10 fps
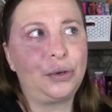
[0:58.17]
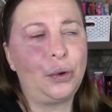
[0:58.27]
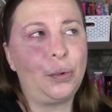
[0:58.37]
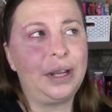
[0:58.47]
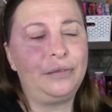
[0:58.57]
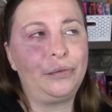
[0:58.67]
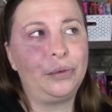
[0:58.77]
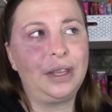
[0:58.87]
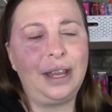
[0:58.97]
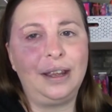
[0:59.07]
going for
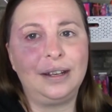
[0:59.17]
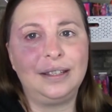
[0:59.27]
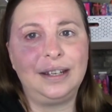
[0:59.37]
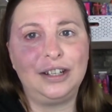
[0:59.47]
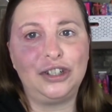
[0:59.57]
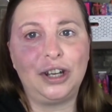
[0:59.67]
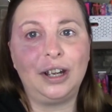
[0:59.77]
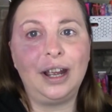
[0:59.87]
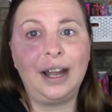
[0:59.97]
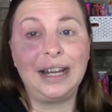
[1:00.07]
the
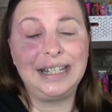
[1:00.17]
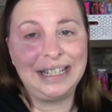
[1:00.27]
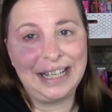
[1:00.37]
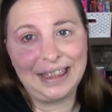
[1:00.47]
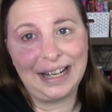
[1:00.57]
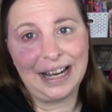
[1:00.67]
Anastasia, and I did get the